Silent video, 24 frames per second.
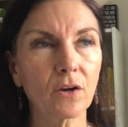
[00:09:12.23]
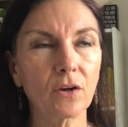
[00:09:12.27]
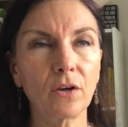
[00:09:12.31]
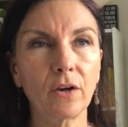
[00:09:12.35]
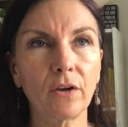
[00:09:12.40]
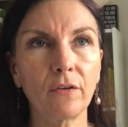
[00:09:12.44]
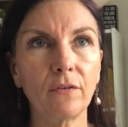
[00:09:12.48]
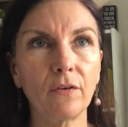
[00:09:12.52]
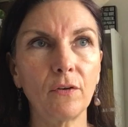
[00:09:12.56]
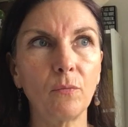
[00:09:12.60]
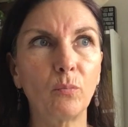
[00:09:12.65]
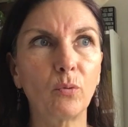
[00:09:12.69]

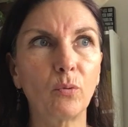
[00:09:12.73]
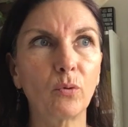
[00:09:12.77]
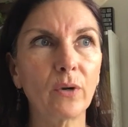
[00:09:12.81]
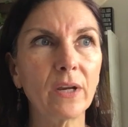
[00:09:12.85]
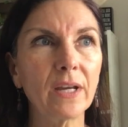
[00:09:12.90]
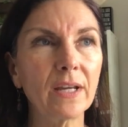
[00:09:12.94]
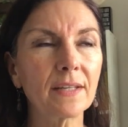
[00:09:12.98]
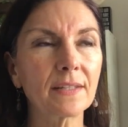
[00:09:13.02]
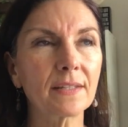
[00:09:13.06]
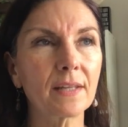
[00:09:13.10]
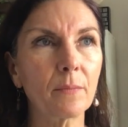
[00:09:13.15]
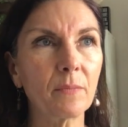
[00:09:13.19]
If you
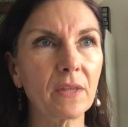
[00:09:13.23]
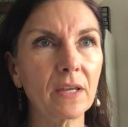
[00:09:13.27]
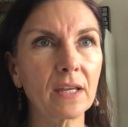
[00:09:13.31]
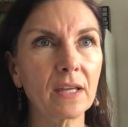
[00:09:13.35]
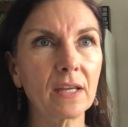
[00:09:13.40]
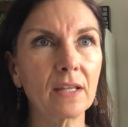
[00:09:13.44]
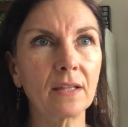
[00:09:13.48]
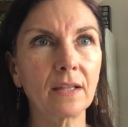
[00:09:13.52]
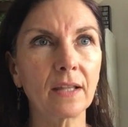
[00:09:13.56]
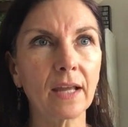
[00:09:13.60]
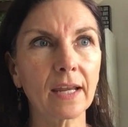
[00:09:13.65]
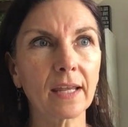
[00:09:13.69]
bring something
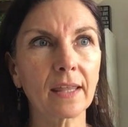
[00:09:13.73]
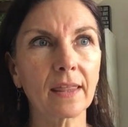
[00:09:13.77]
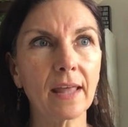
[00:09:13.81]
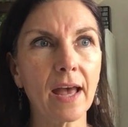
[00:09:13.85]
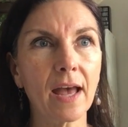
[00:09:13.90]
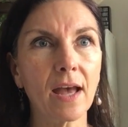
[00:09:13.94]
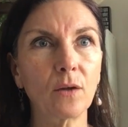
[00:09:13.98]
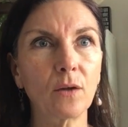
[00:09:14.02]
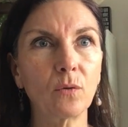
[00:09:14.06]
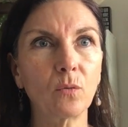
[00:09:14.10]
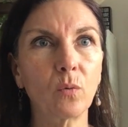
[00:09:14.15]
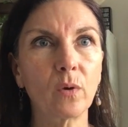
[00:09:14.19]
in like
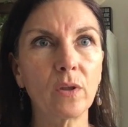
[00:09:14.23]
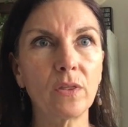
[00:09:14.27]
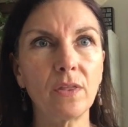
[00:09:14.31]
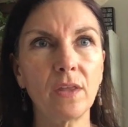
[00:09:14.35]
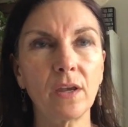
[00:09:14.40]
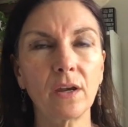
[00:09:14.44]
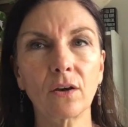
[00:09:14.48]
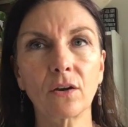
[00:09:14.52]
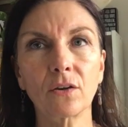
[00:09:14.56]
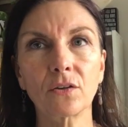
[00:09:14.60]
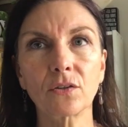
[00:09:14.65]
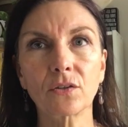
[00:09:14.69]
that when
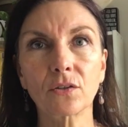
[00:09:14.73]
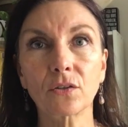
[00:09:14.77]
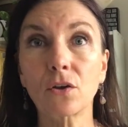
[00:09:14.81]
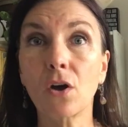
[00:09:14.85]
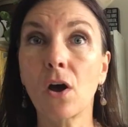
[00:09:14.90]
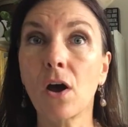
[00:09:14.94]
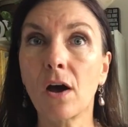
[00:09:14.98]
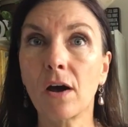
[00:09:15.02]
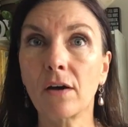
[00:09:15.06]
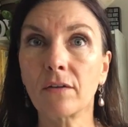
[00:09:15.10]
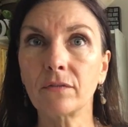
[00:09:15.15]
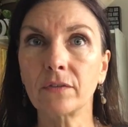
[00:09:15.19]
there's
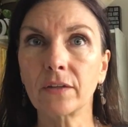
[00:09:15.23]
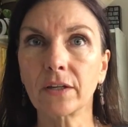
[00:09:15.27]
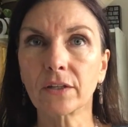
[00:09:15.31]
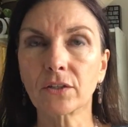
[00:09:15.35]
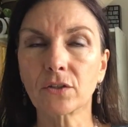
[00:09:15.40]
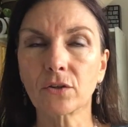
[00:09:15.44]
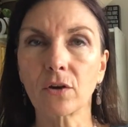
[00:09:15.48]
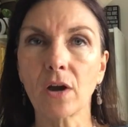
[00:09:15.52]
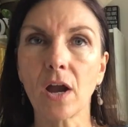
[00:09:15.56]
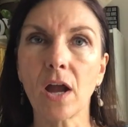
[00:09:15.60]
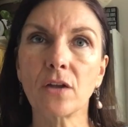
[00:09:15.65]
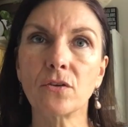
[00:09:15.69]
conflict
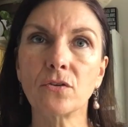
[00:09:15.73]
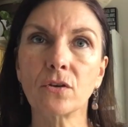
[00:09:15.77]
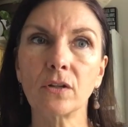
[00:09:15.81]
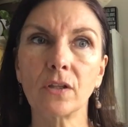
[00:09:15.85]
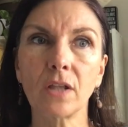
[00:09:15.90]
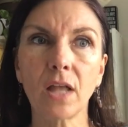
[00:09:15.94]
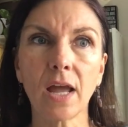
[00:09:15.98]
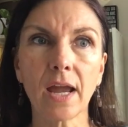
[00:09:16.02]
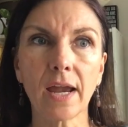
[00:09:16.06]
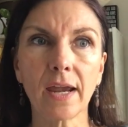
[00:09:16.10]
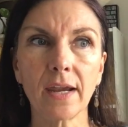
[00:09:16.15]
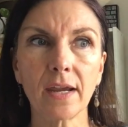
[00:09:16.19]
or
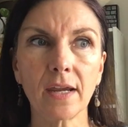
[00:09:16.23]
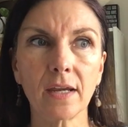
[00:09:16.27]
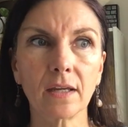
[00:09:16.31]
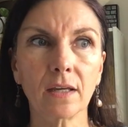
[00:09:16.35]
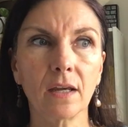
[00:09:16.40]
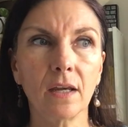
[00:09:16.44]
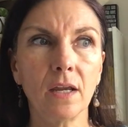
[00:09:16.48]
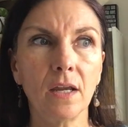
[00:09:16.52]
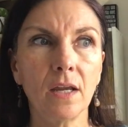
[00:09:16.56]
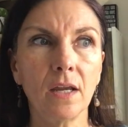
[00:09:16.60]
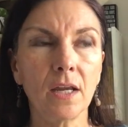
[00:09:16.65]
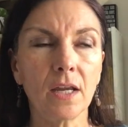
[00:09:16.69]
underlying
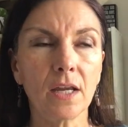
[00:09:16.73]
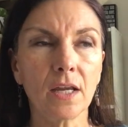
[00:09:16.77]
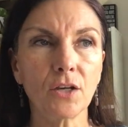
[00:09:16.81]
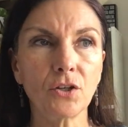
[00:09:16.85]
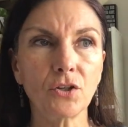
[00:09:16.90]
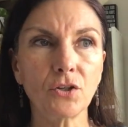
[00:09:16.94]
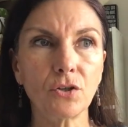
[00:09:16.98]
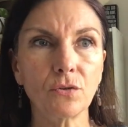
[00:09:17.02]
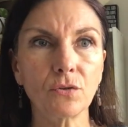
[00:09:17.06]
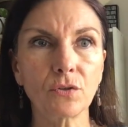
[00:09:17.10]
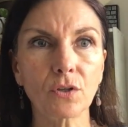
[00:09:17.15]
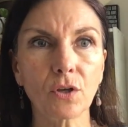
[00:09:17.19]

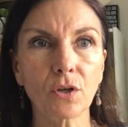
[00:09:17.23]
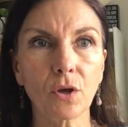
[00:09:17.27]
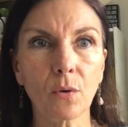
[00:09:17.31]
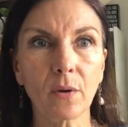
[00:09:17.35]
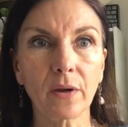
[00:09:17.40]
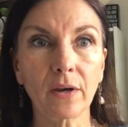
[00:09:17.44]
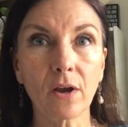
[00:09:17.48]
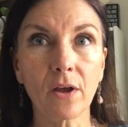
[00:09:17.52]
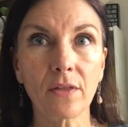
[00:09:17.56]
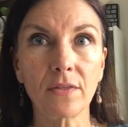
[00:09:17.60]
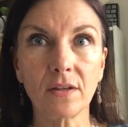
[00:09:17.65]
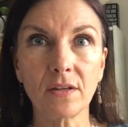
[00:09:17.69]
issues
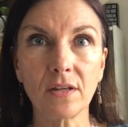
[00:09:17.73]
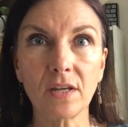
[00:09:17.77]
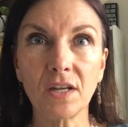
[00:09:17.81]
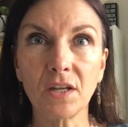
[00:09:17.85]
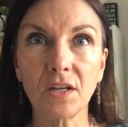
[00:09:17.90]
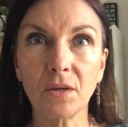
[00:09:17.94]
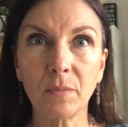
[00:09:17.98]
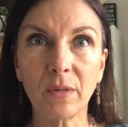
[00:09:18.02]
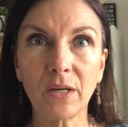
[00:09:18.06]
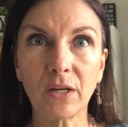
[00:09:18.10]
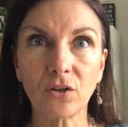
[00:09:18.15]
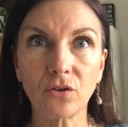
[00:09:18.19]
going on that need
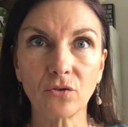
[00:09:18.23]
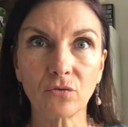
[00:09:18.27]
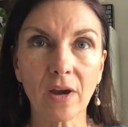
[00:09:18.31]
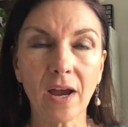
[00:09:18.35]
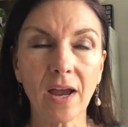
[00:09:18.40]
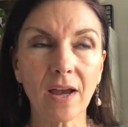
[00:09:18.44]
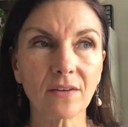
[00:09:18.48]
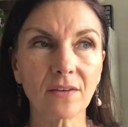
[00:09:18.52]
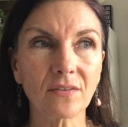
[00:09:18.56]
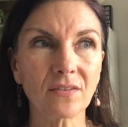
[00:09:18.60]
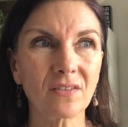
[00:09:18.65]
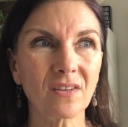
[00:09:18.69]
to be
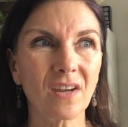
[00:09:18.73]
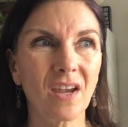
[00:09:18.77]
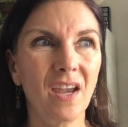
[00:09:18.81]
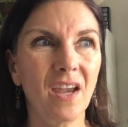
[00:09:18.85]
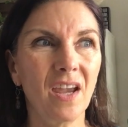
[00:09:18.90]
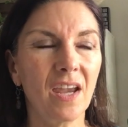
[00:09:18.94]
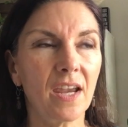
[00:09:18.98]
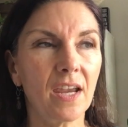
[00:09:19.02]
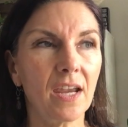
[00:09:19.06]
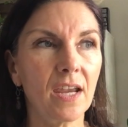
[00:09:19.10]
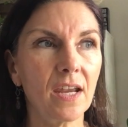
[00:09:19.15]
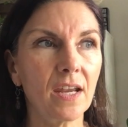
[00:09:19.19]
addressed,
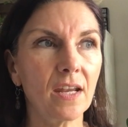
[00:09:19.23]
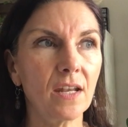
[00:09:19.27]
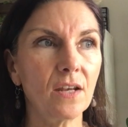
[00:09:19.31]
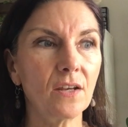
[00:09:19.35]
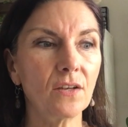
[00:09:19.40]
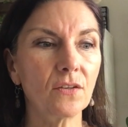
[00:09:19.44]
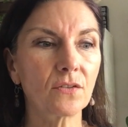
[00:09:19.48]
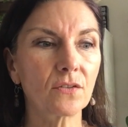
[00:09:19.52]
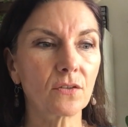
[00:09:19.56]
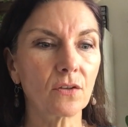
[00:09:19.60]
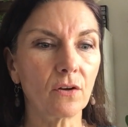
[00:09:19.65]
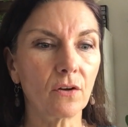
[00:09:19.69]
it
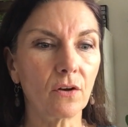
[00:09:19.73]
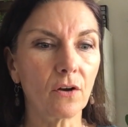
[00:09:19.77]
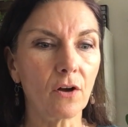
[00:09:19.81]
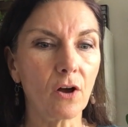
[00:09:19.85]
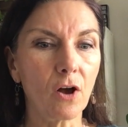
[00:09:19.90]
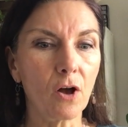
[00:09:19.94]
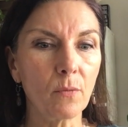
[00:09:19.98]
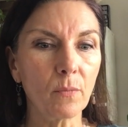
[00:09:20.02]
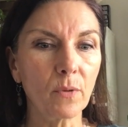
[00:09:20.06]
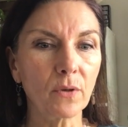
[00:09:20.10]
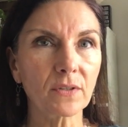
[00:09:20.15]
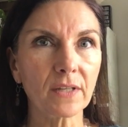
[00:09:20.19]
is
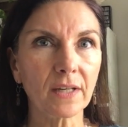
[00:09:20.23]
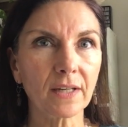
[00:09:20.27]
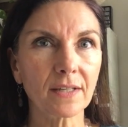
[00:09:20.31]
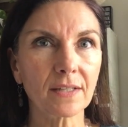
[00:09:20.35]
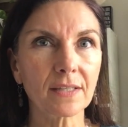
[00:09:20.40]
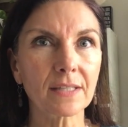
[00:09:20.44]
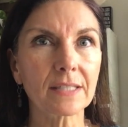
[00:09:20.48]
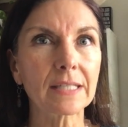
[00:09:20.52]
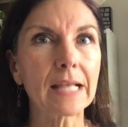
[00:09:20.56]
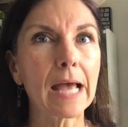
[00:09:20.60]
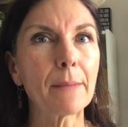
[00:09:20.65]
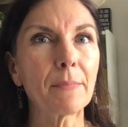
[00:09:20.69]
almost like a
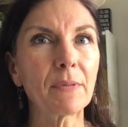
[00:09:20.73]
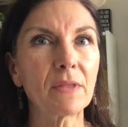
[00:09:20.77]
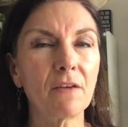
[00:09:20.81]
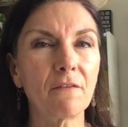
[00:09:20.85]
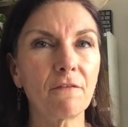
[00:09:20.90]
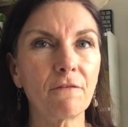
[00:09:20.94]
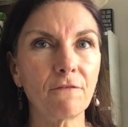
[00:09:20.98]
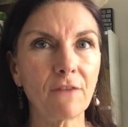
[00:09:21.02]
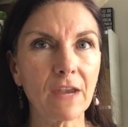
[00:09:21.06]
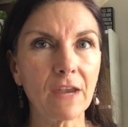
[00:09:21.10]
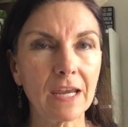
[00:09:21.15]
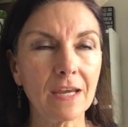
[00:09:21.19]
slap in the
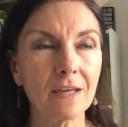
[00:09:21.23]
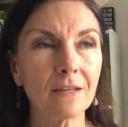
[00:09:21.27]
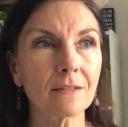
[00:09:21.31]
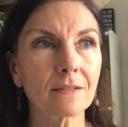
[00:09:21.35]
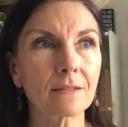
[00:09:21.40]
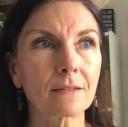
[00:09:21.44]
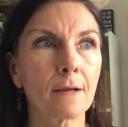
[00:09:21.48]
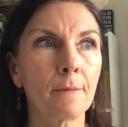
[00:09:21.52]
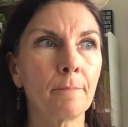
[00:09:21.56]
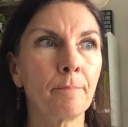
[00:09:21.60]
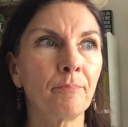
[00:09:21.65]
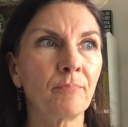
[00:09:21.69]

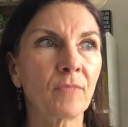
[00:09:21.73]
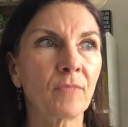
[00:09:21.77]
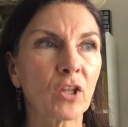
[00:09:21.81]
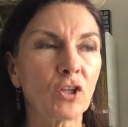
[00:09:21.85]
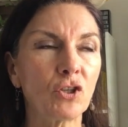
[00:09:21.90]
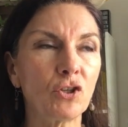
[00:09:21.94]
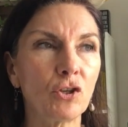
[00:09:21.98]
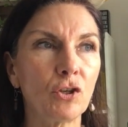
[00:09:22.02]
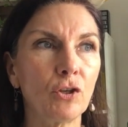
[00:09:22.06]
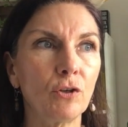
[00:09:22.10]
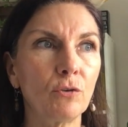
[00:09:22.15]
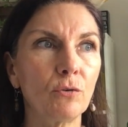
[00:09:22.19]
face
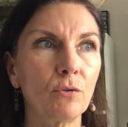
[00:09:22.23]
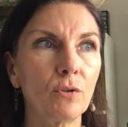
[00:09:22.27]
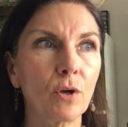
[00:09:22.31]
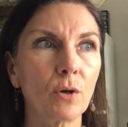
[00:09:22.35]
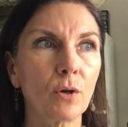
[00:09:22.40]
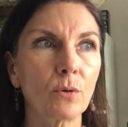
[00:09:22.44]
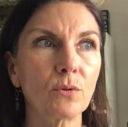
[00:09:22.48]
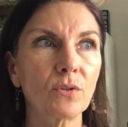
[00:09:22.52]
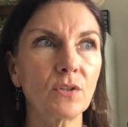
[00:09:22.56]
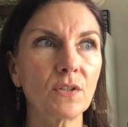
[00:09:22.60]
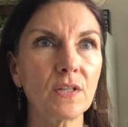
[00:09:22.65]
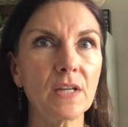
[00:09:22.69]
to
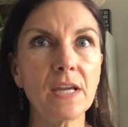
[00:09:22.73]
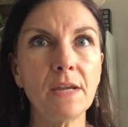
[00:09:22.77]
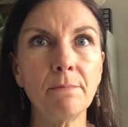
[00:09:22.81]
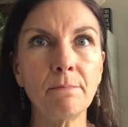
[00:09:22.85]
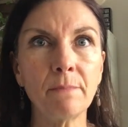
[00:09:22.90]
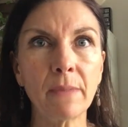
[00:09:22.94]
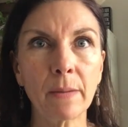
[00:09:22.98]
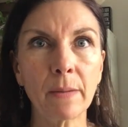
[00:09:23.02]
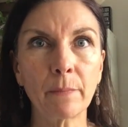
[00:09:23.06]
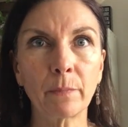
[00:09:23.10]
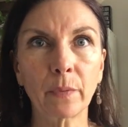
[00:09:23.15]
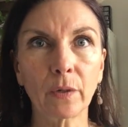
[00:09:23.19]
those
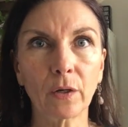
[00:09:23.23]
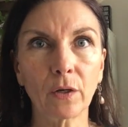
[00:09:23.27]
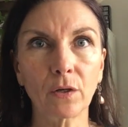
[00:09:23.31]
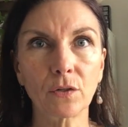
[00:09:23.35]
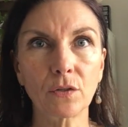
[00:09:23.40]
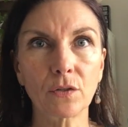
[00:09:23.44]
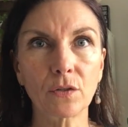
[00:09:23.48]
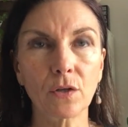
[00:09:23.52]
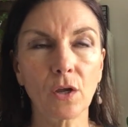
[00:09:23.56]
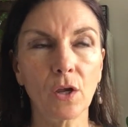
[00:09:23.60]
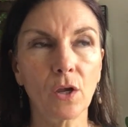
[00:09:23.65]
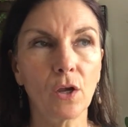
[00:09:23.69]
team
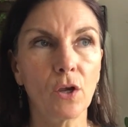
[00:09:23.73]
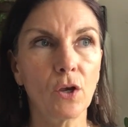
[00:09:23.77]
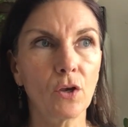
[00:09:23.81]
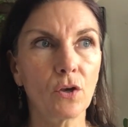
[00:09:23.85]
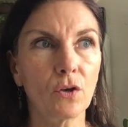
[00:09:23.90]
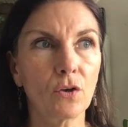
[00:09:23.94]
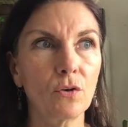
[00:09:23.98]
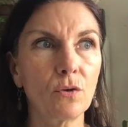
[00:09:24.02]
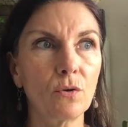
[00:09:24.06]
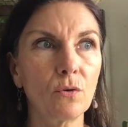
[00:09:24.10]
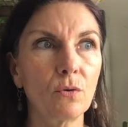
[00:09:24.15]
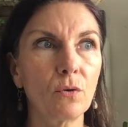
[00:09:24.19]
members
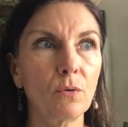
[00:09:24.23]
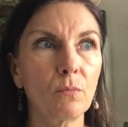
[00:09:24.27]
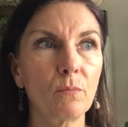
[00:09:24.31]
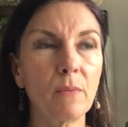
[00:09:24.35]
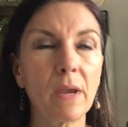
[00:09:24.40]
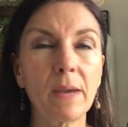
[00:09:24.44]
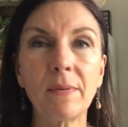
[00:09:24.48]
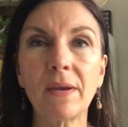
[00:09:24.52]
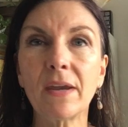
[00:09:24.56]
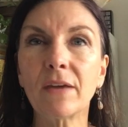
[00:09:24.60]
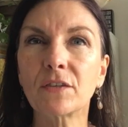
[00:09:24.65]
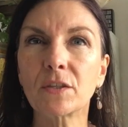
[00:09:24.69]
who
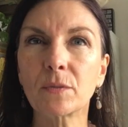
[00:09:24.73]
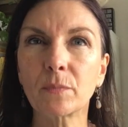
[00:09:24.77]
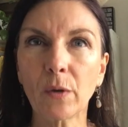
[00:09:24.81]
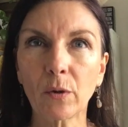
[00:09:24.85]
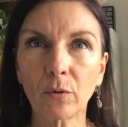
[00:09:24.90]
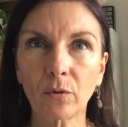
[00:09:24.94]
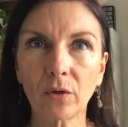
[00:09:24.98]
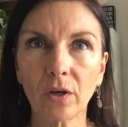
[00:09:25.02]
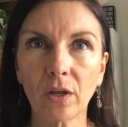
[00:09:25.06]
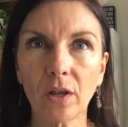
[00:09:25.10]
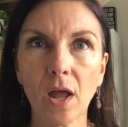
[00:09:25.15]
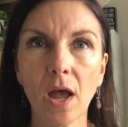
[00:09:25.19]
maybe have
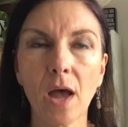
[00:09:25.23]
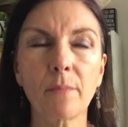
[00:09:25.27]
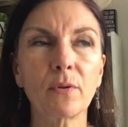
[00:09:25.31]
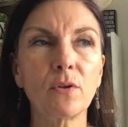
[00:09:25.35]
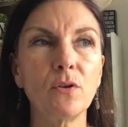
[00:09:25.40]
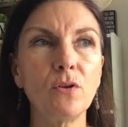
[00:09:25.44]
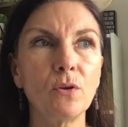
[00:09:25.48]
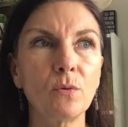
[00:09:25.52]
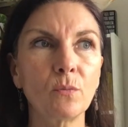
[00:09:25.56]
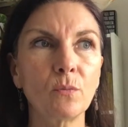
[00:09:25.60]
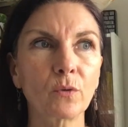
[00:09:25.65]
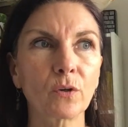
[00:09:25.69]
spoken up
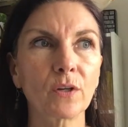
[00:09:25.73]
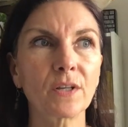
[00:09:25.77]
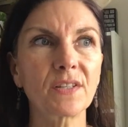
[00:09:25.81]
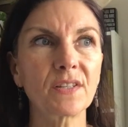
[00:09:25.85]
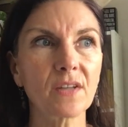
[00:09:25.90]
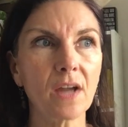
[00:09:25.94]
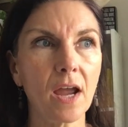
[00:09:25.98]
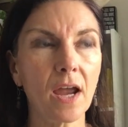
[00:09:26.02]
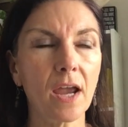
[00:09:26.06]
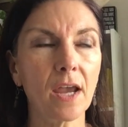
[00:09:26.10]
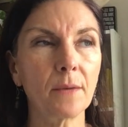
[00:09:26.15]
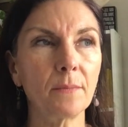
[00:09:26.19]
numerous
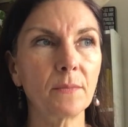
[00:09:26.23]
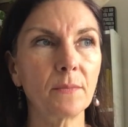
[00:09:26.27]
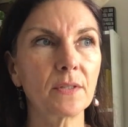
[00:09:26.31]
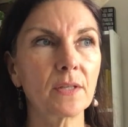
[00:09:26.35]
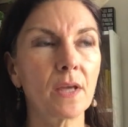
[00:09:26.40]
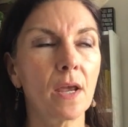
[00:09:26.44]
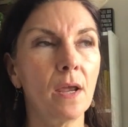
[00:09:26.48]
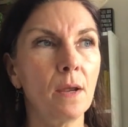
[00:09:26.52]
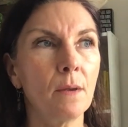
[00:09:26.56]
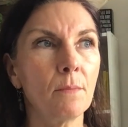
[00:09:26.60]
times.